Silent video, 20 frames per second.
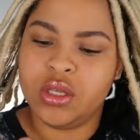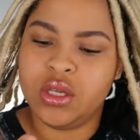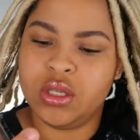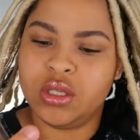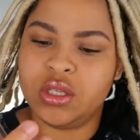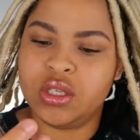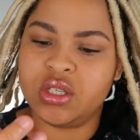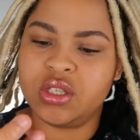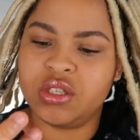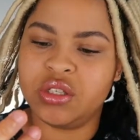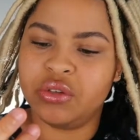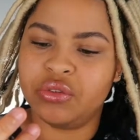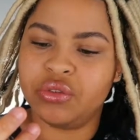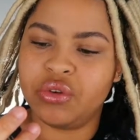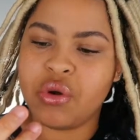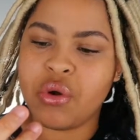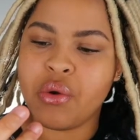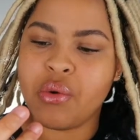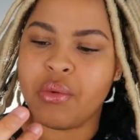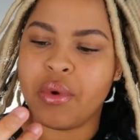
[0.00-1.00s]
It is the
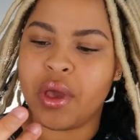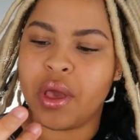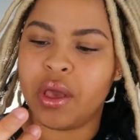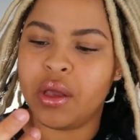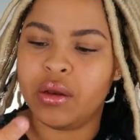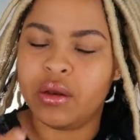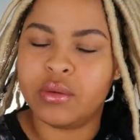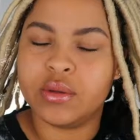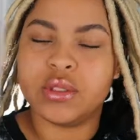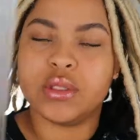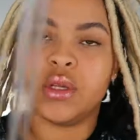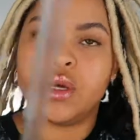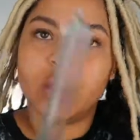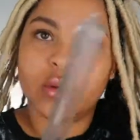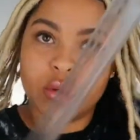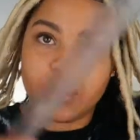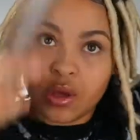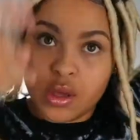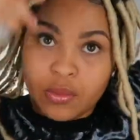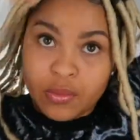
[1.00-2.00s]
wrong way. No, it's
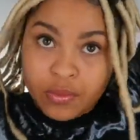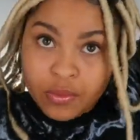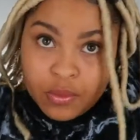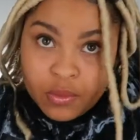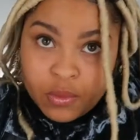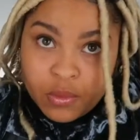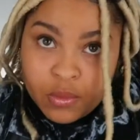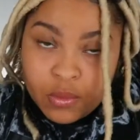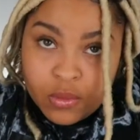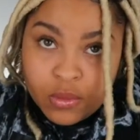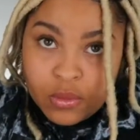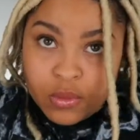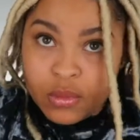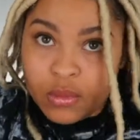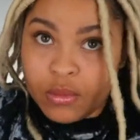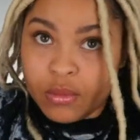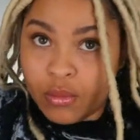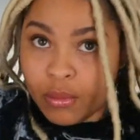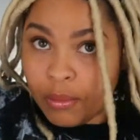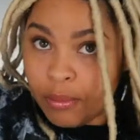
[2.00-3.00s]
not. Okay.
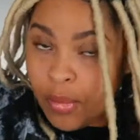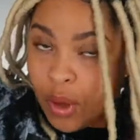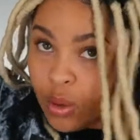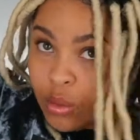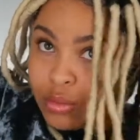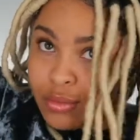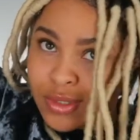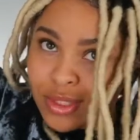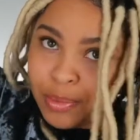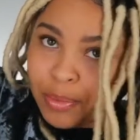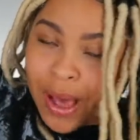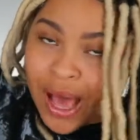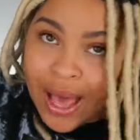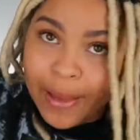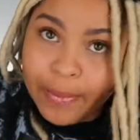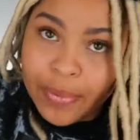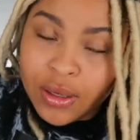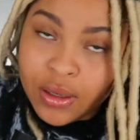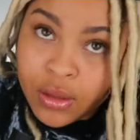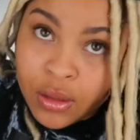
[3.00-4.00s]
Bones
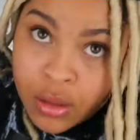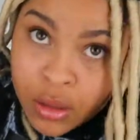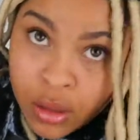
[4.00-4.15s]
popping.